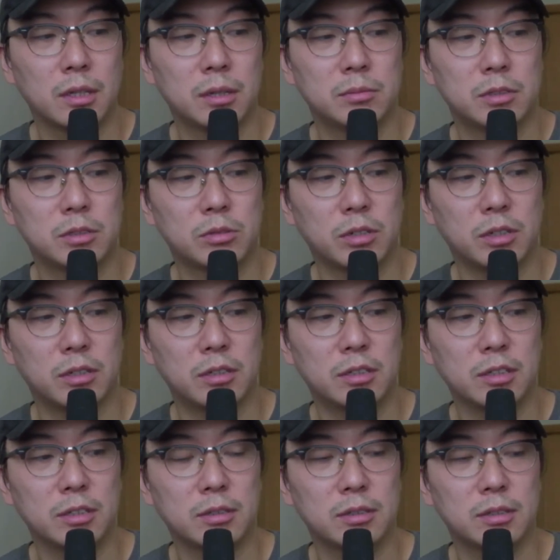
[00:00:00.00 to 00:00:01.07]
Just trying to
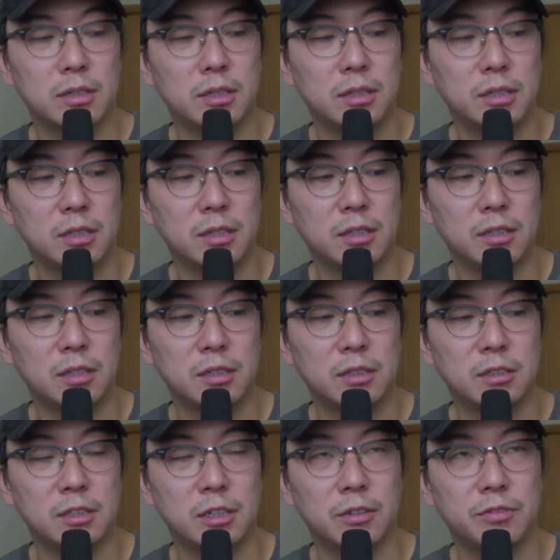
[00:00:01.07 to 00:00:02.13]
think.
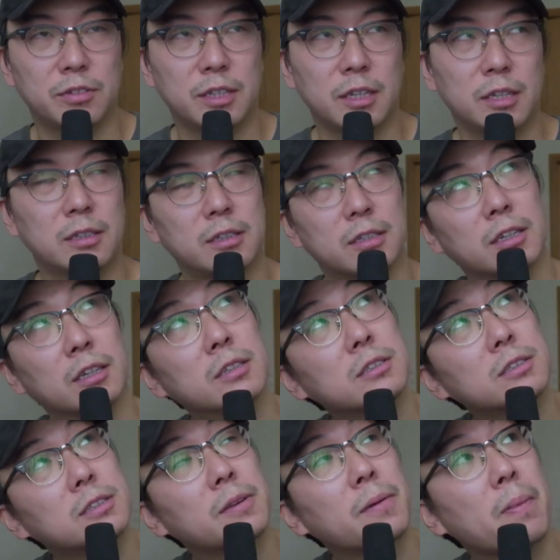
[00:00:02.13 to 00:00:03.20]
Did I forget anything
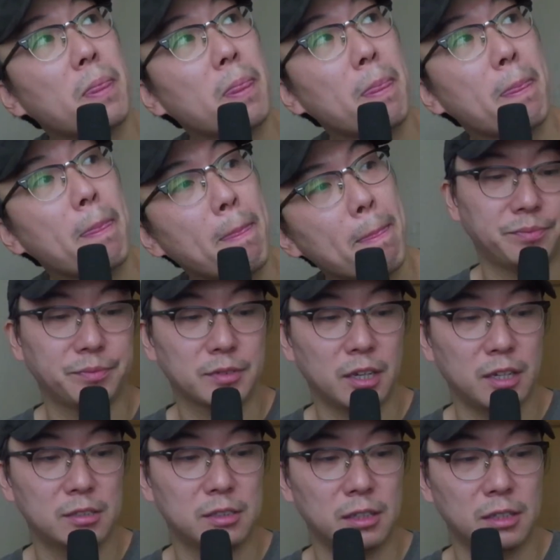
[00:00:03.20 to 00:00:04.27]
else?
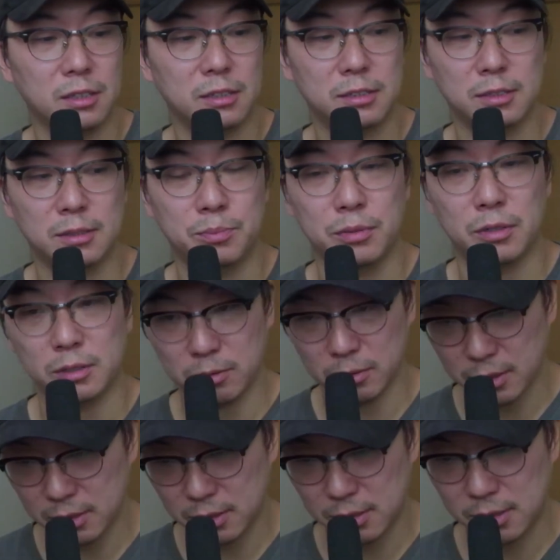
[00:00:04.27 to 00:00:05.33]
I see this as
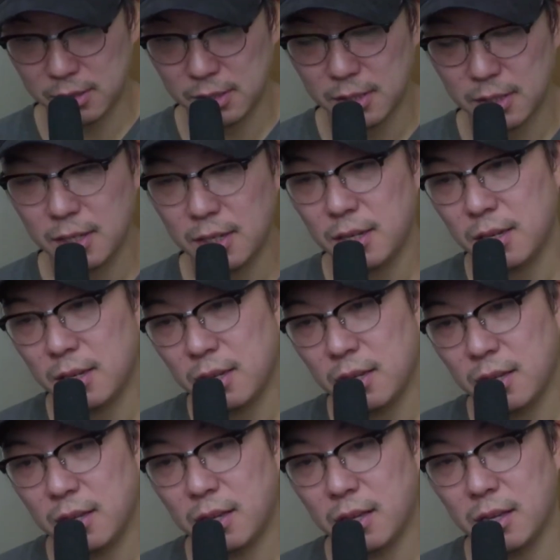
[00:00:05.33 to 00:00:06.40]
progress,
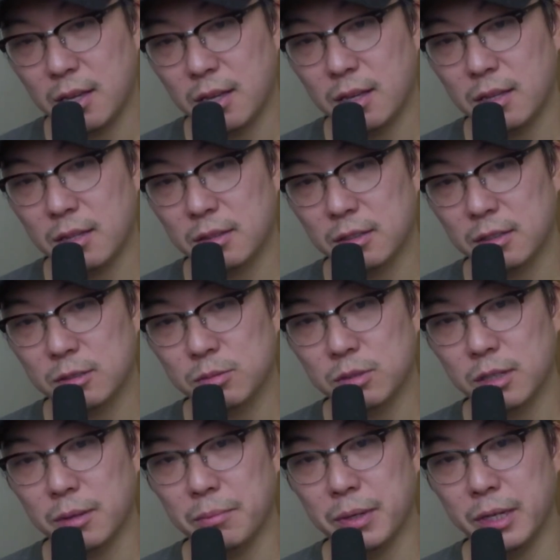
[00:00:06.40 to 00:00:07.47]
and things will
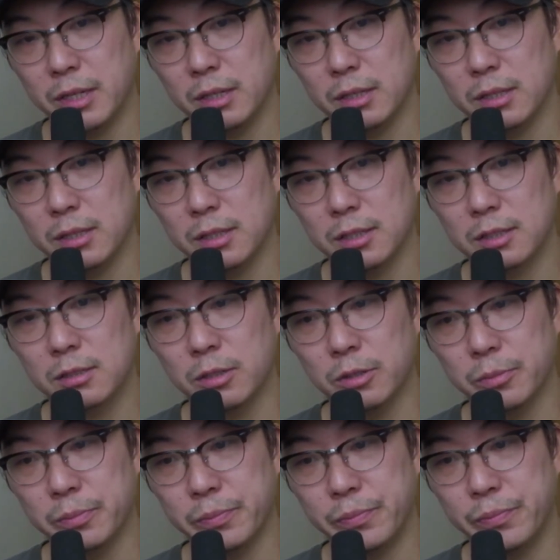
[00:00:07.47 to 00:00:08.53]
get better. Let's
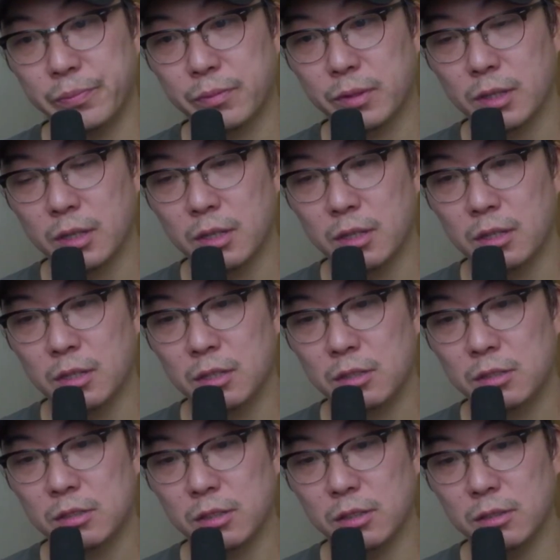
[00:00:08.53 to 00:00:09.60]
hope.
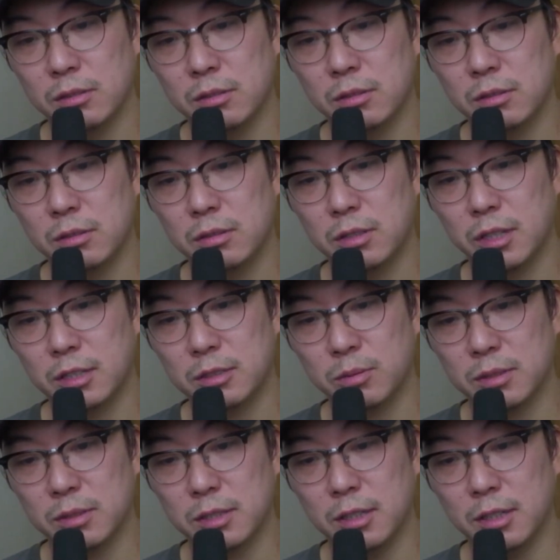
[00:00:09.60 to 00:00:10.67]
So, thanks
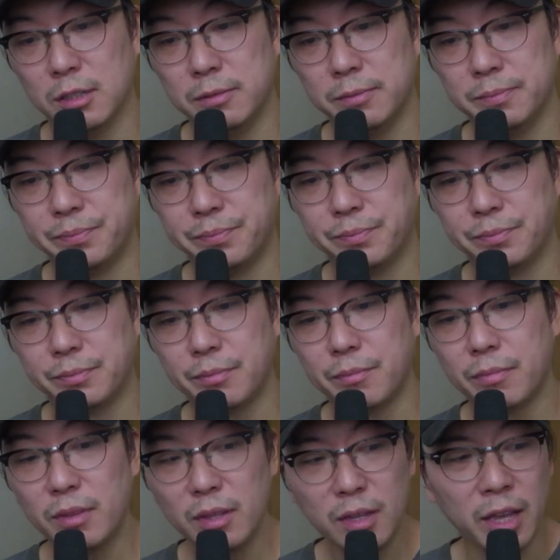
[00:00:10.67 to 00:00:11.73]
once again,
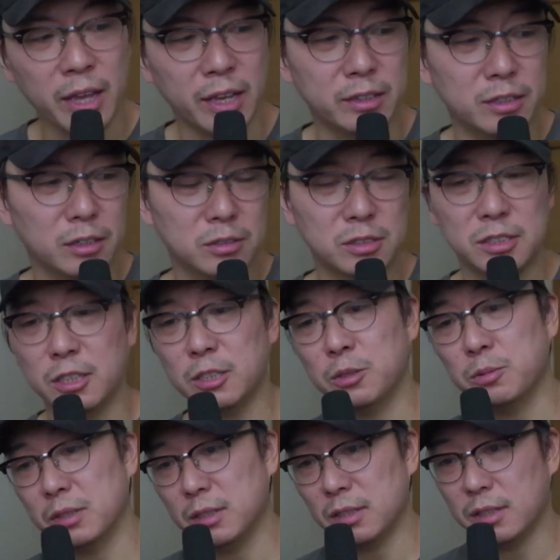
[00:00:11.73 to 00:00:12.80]
and I'll see
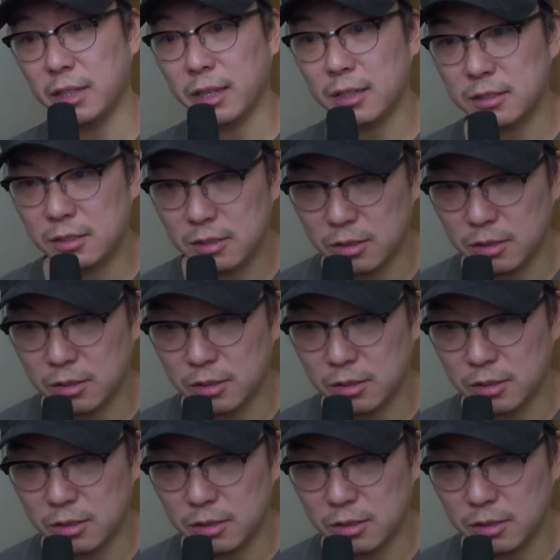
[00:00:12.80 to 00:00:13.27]
you in the next